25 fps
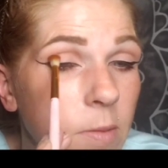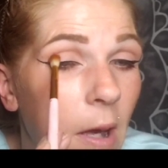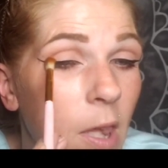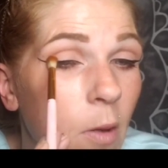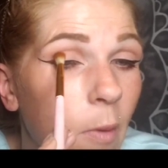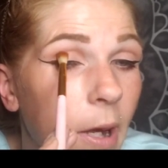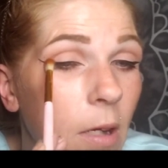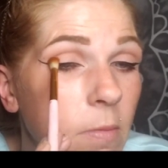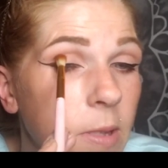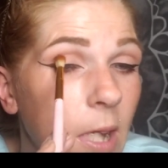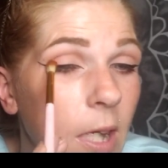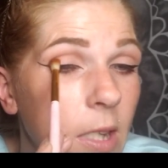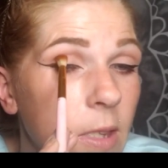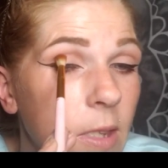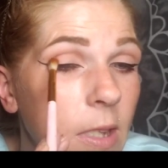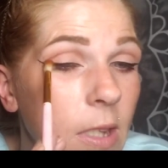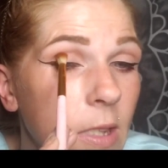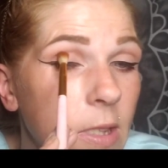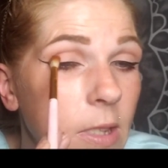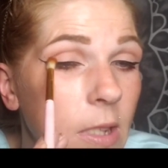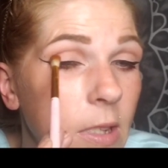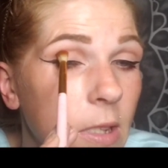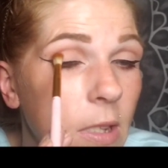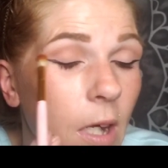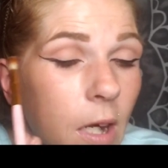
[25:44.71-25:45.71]
By the way, I'm taking
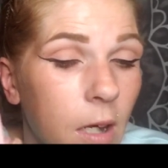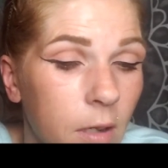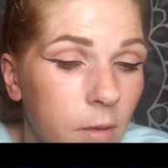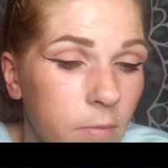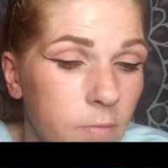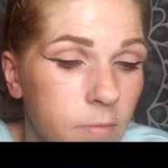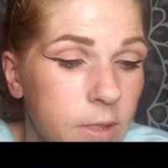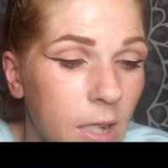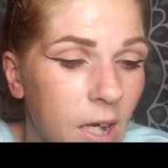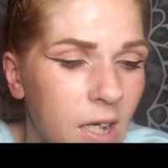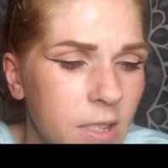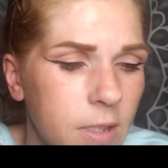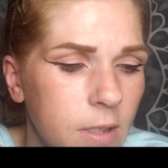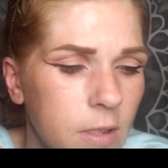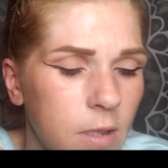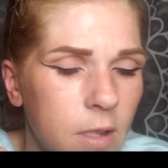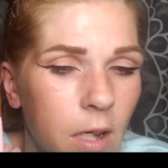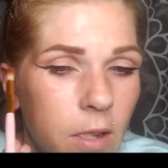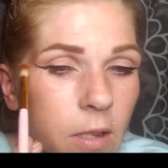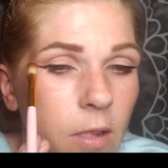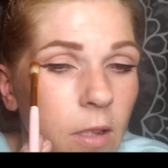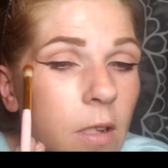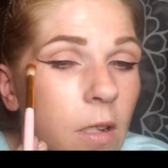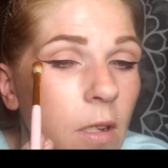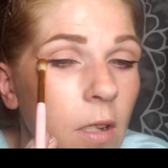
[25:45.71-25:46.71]
this Dusk
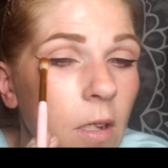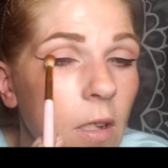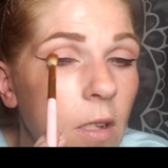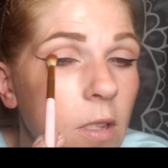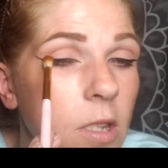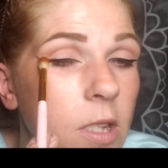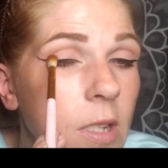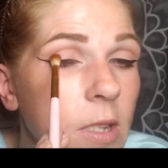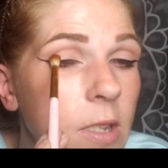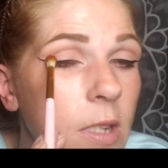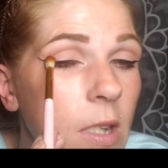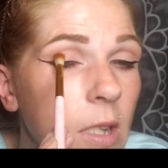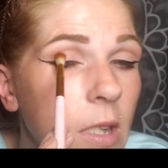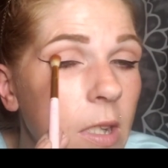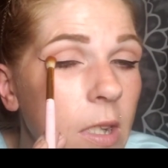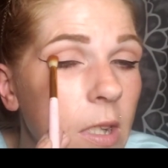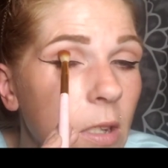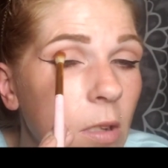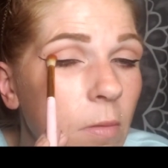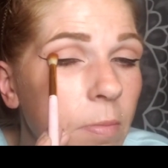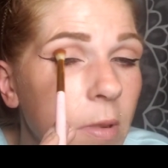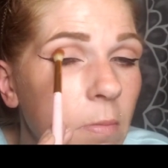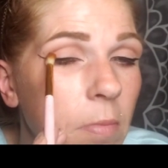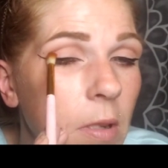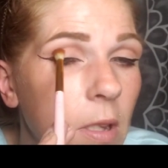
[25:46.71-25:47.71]
color just a
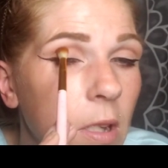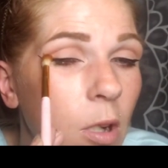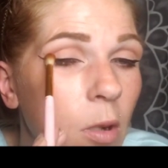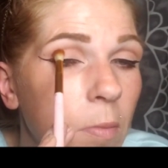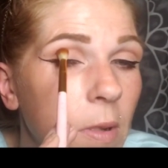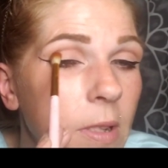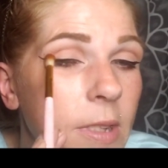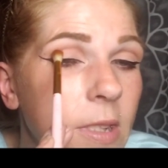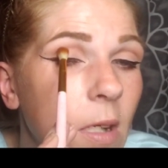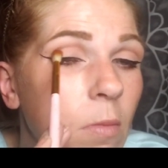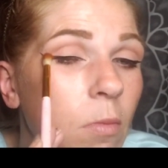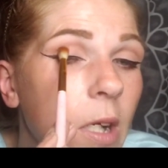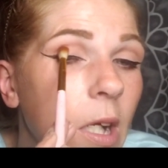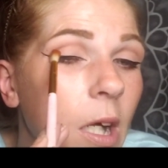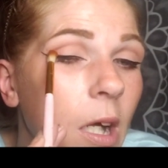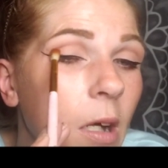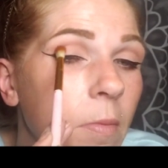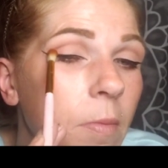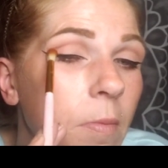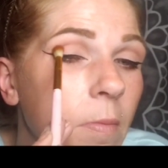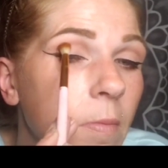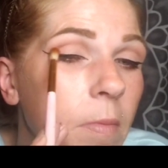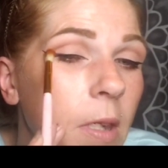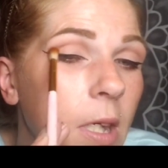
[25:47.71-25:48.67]
little bit below, but somewhat up,